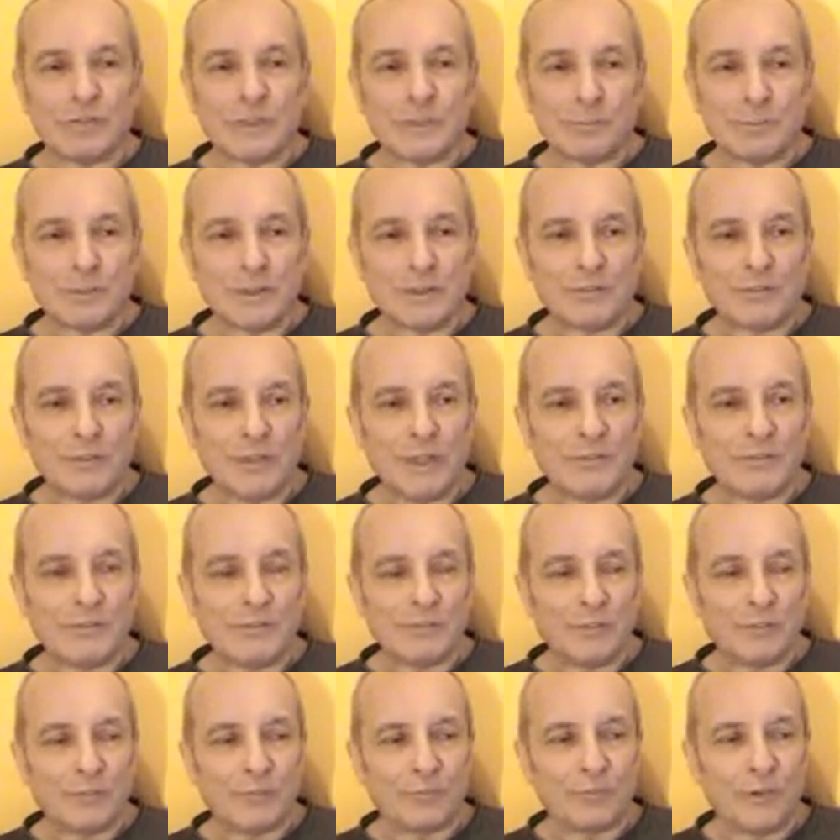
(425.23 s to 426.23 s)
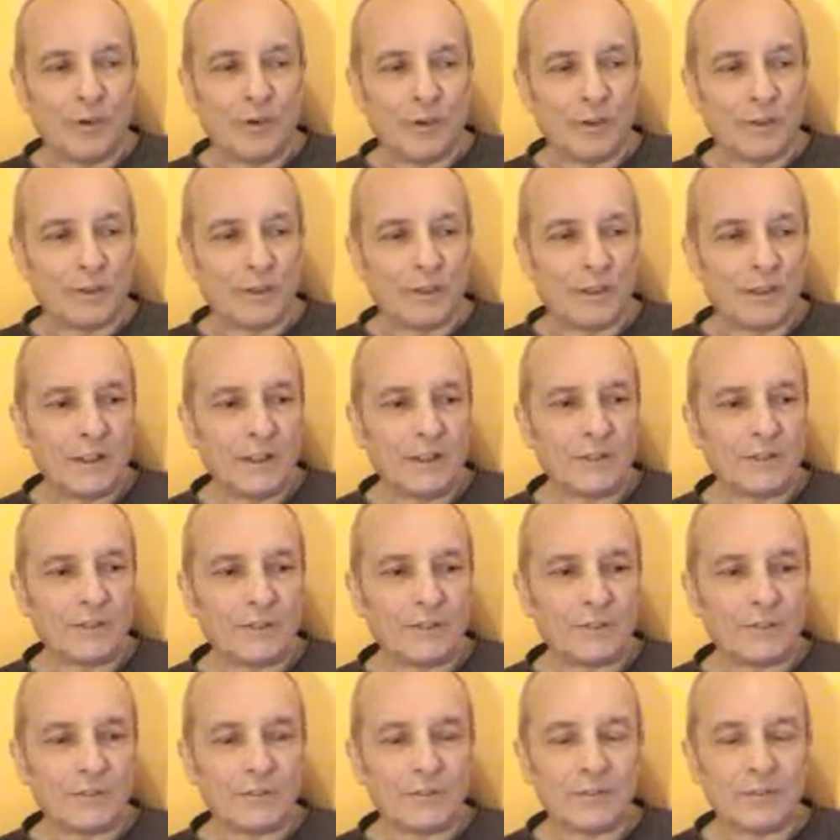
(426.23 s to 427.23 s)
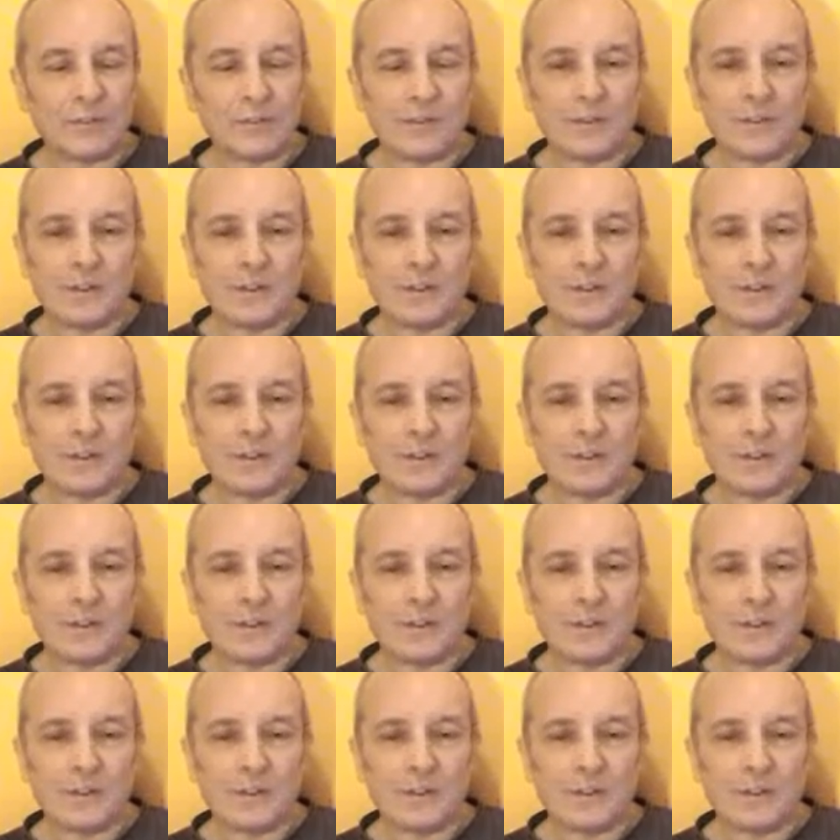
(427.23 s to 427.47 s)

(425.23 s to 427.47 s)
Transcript: really be grateful for is